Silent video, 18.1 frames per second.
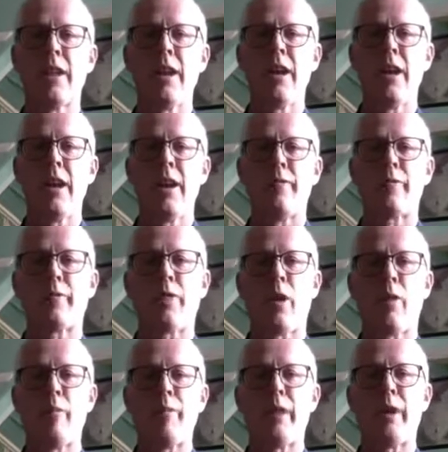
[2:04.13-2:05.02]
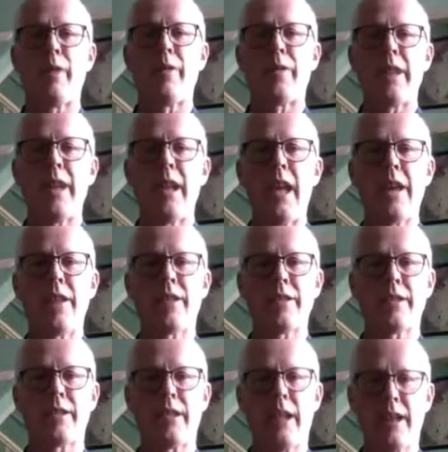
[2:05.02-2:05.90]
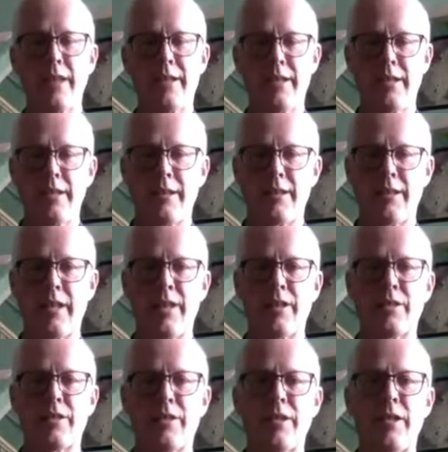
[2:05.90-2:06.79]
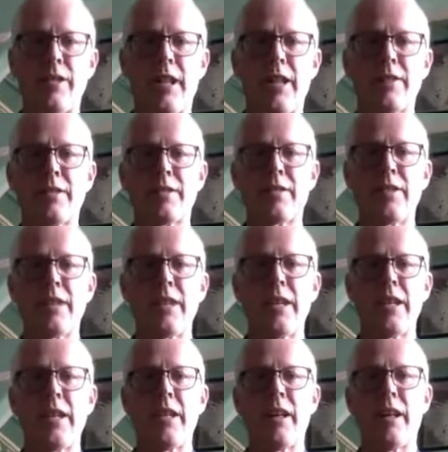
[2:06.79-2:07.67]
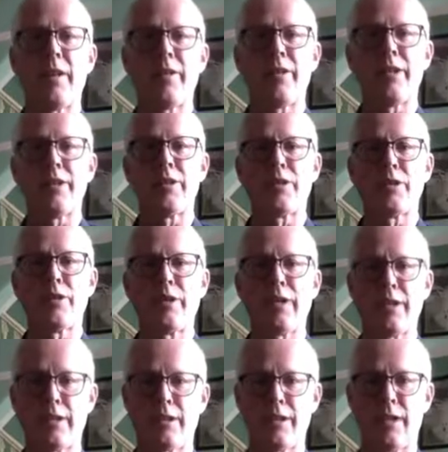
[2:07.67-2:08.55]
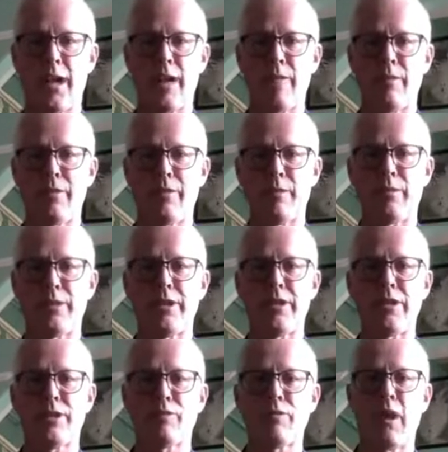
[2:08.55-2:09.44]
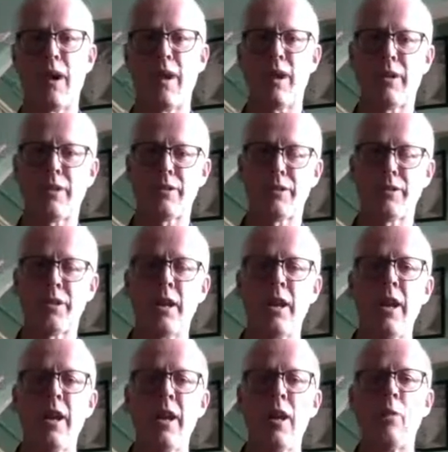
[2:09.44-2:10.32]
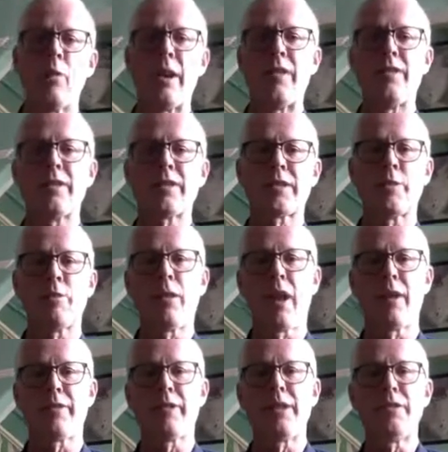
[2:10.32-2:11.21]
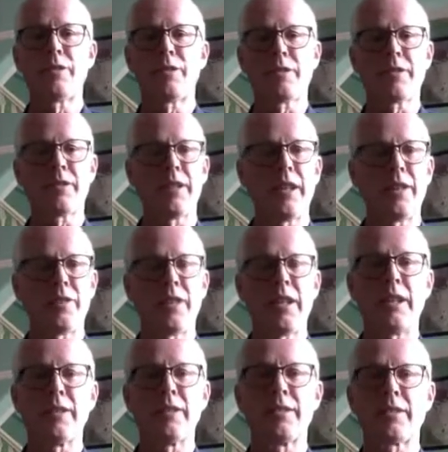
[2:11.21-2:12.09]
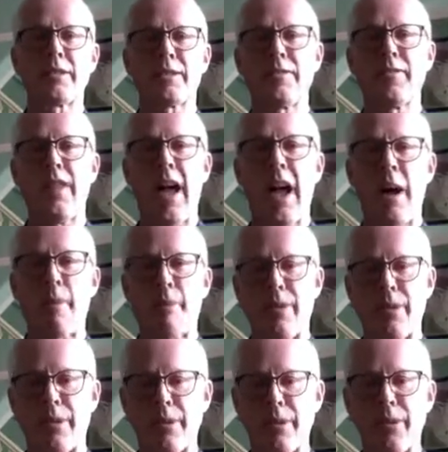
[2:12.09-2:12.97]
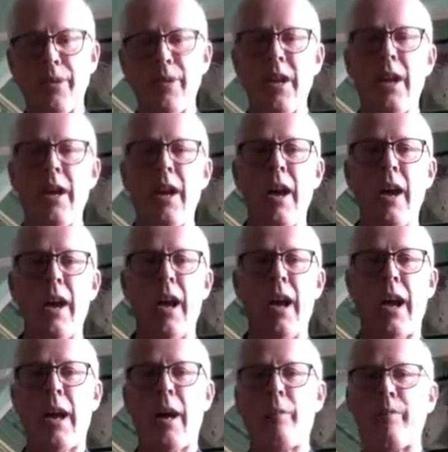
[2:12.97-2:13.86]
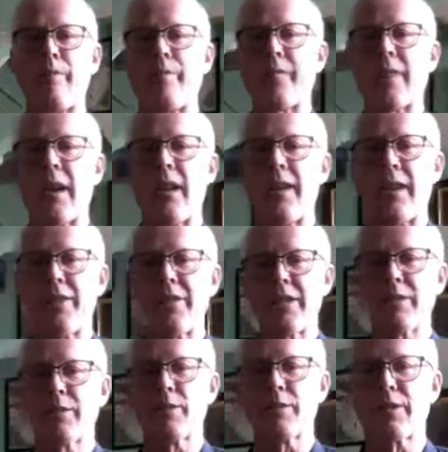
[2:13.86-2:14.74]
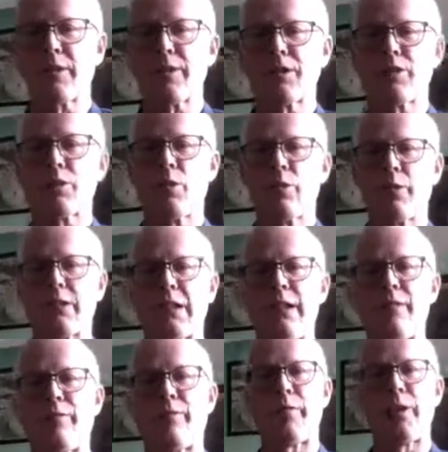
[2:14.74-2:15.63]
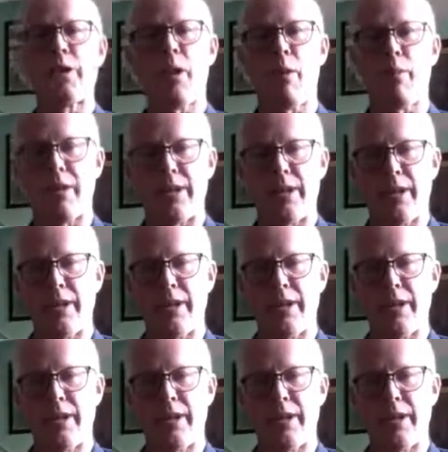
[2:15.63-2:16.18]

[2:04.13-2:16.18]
from the end of the 19th century. That's during the time of the British Raj, when some rather interesting things happened. Now, this was a short-lived phenomenon